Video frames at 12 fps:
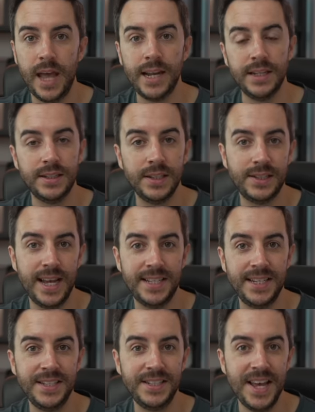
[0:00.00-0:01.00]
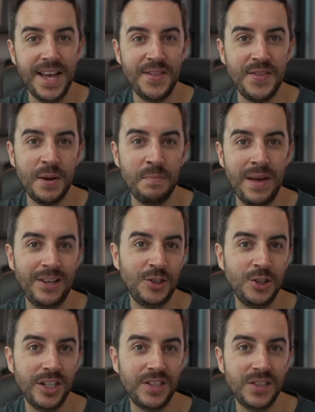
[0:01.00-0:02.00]
Head into Settings, then
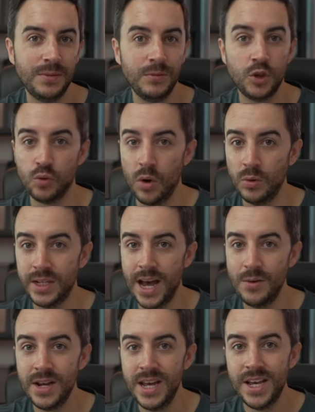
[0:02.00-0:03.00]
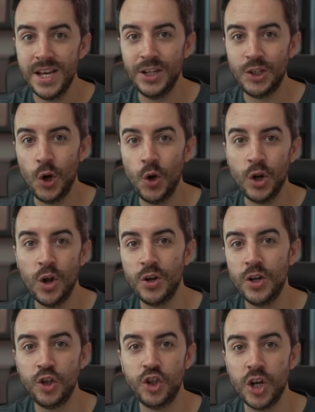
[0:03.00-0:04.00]
Messages, scroll down, and toggle
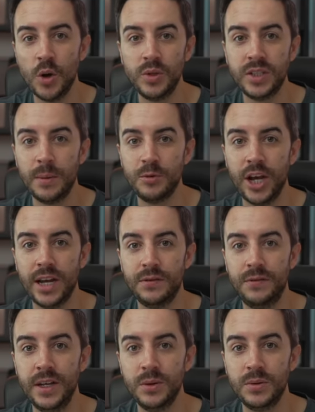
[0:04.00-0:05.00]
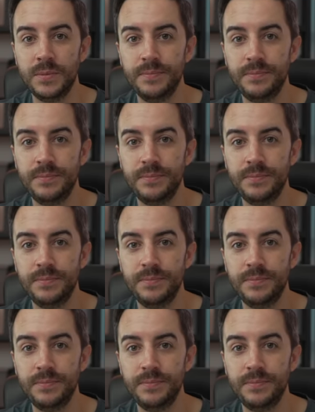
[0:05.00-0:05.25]
on Show Subject field.